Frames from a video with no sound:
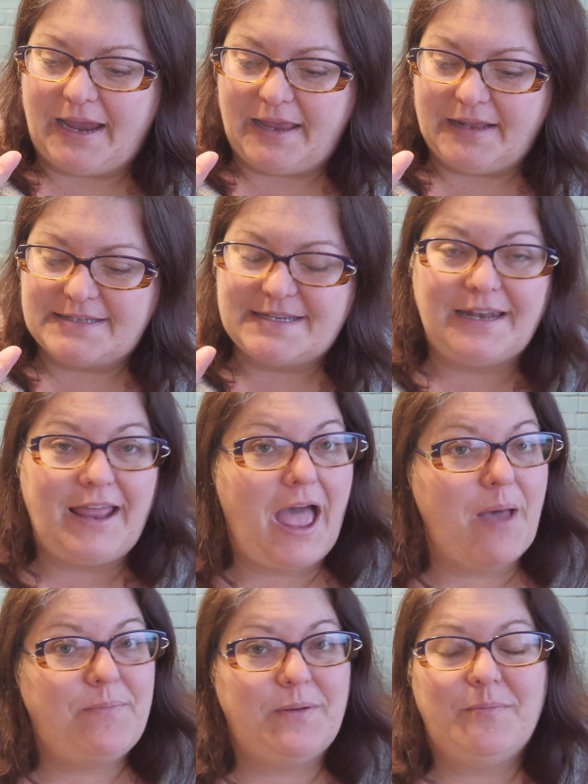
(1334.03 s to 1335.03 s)
It's going to
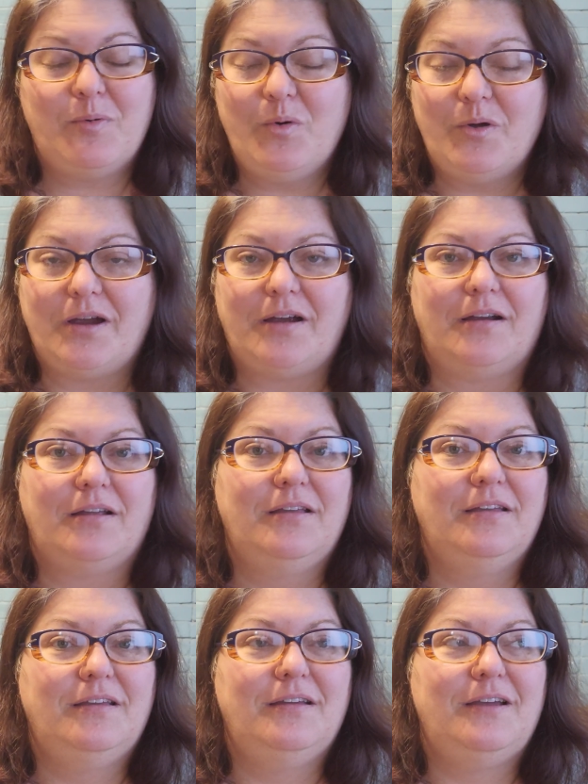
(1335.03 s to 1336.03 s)
happen more
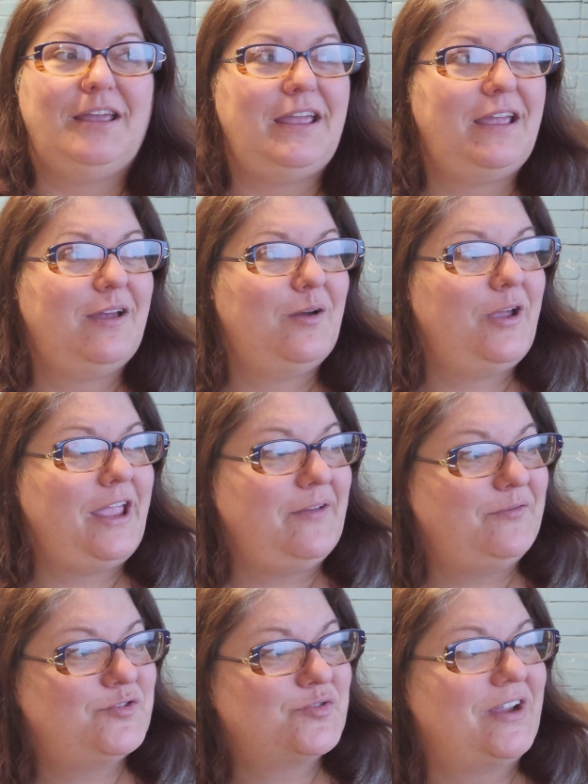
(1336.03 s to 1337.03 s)

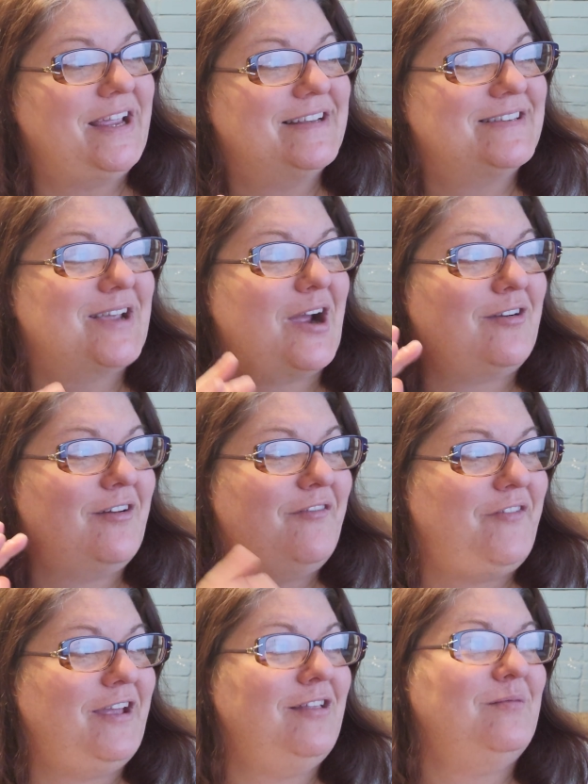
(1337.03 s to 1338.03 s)
if drinks are
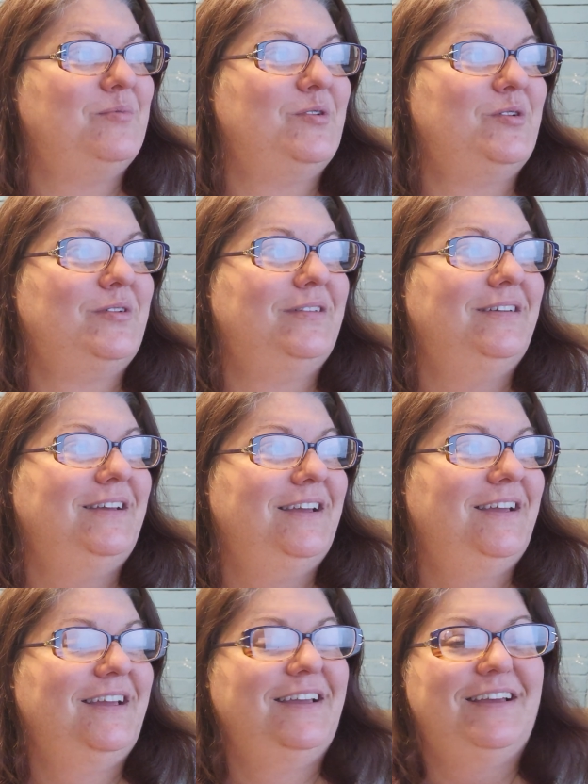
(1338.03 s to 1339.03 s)
available
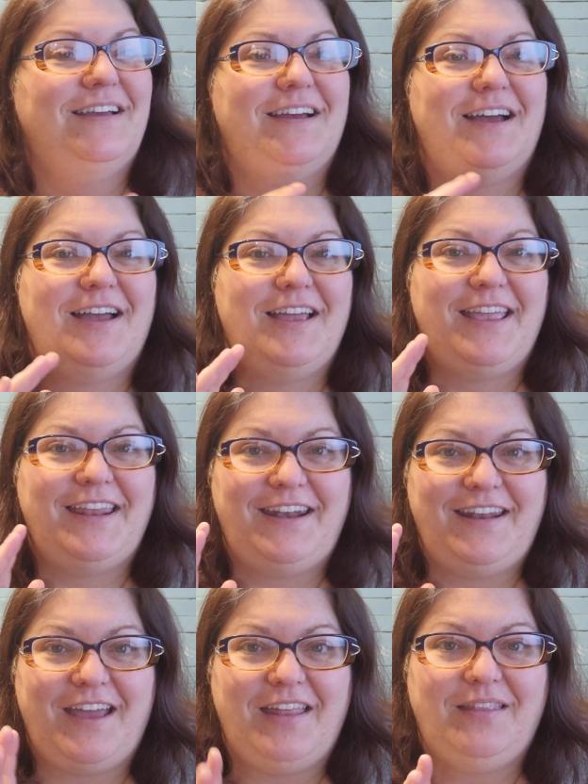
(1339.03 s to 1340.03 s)
in an
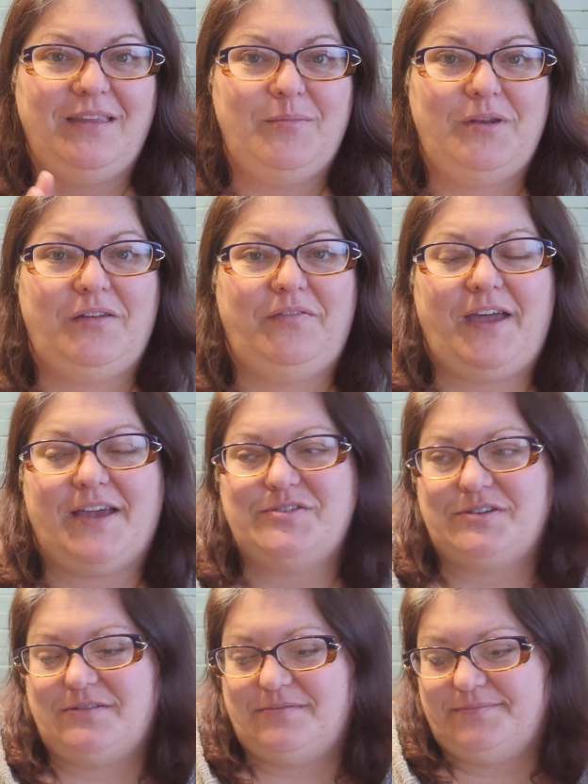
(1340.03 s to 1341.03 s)
unlimited
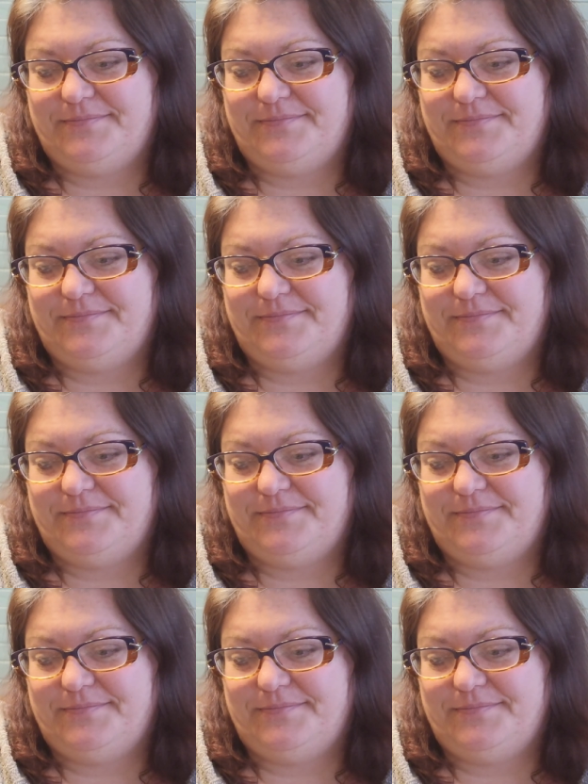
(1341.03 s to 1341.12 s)
fashion.